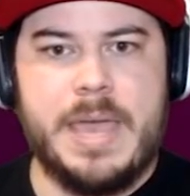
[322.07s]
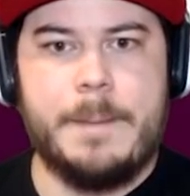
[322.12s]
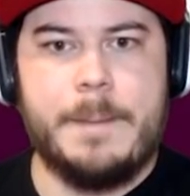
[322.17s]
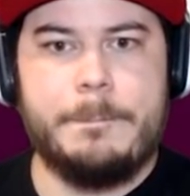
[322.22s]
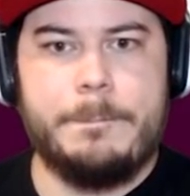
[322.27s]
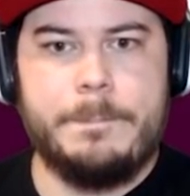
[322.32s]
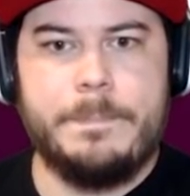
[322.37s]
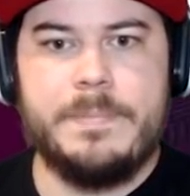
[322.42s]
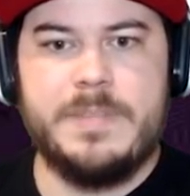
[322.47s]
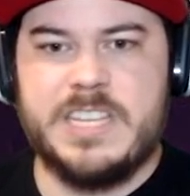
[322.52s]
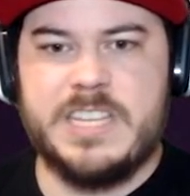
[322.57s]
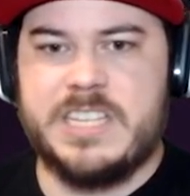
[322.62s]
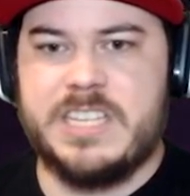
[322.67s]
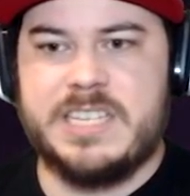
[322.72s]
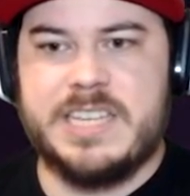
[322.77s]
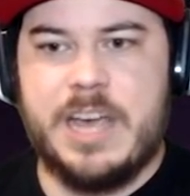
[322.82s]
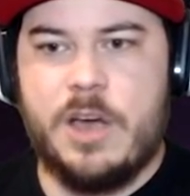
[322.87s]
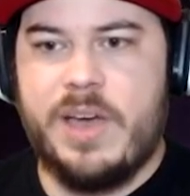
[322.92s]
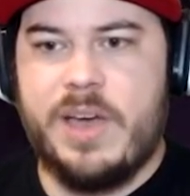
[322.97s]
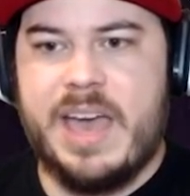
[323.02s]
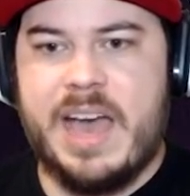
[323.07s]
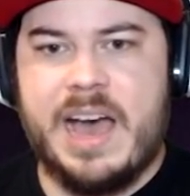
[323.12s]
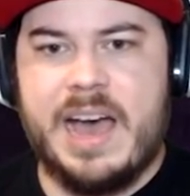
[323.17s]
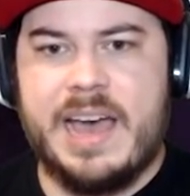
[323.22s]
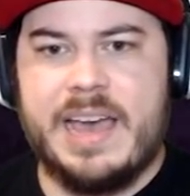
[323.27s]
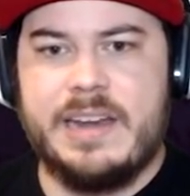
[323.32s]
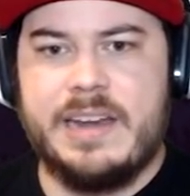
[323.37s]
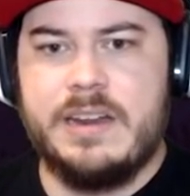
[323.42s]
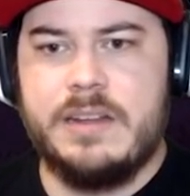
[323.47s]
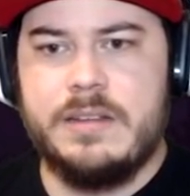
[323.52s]
yep. This is how I
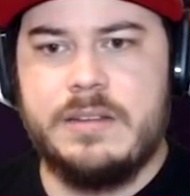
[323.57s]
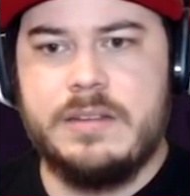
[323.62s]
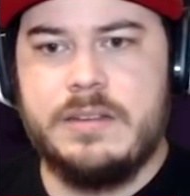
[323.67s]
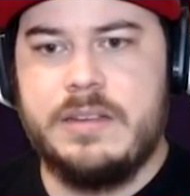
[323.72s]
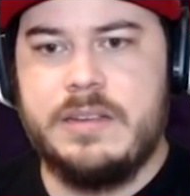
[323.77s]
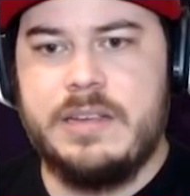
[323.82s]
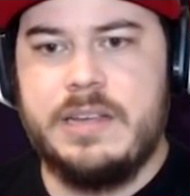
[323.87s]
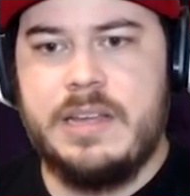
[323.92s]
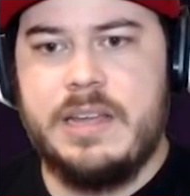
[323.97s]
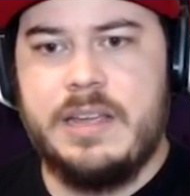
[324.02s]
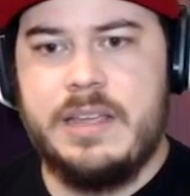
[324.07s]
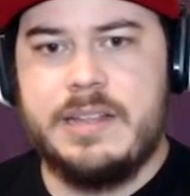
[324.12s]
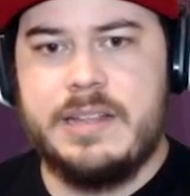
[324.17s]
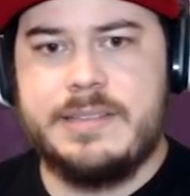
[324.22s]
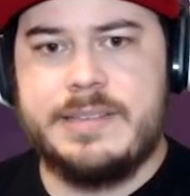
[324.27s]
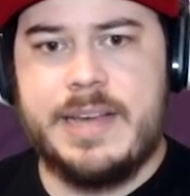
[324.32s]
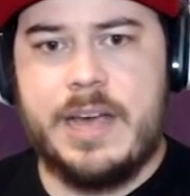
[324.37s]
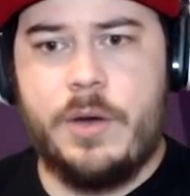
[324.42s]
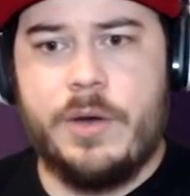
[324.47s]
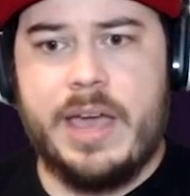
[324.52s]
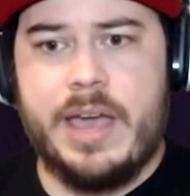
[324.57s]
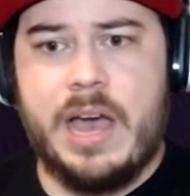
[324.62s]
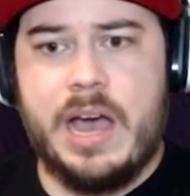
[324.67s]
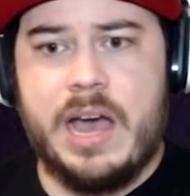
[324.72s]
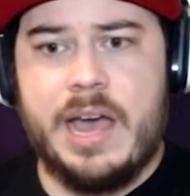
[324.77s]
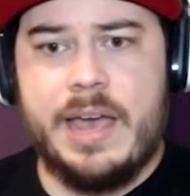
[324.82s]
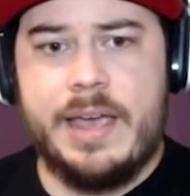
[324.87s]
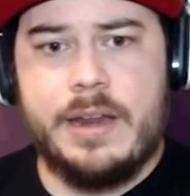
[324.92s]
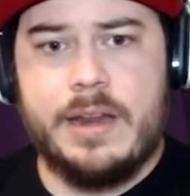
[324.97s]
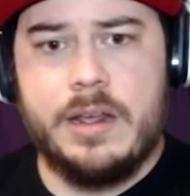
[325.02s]
hide. It's how I
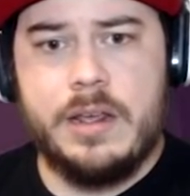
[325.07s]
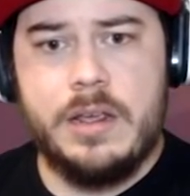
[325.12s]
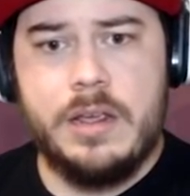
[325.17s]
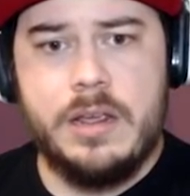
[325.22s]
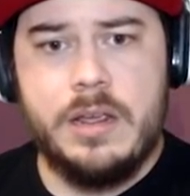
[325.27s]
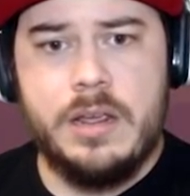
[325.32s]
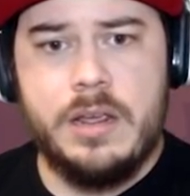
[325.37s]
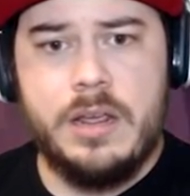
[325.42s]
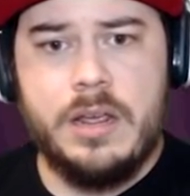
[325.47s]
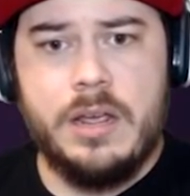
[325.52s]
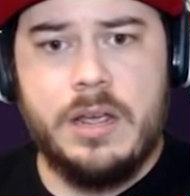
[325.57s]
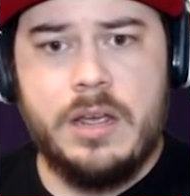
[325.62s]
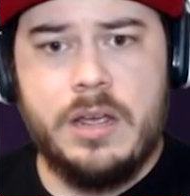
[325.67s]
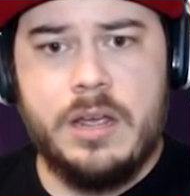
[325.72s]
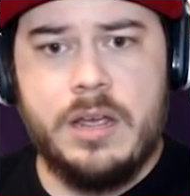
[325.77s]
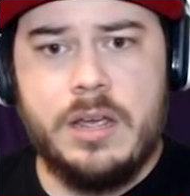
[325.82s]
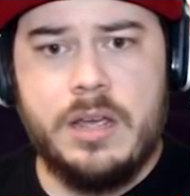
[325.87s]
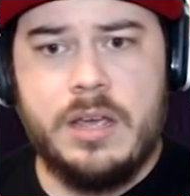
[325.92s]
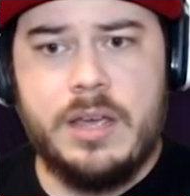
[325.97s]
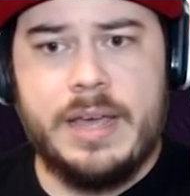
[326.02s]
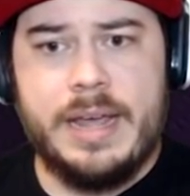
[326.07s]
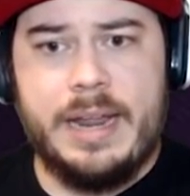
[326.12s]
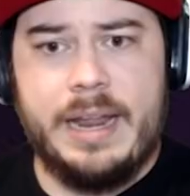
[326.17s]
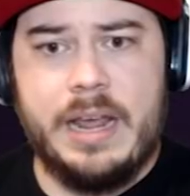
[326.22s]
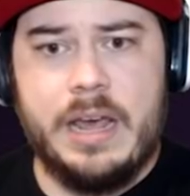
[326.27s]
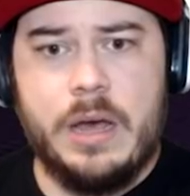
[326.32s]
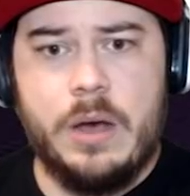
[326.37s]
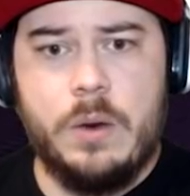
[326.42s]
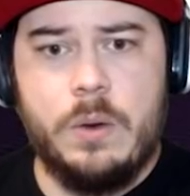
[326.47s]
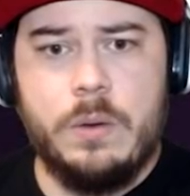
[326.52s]
hide.
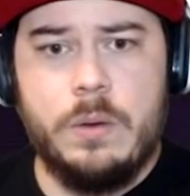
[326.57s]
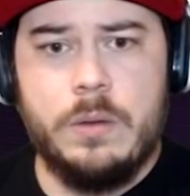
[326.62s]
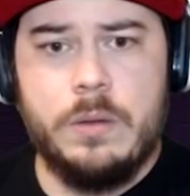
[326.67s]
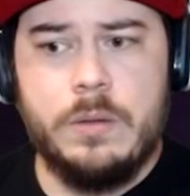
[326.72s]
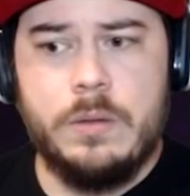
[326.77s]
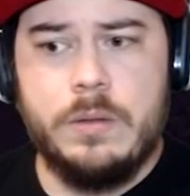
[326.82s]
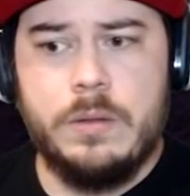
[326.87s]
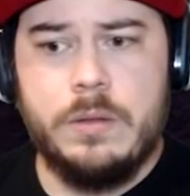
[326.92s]
Hello?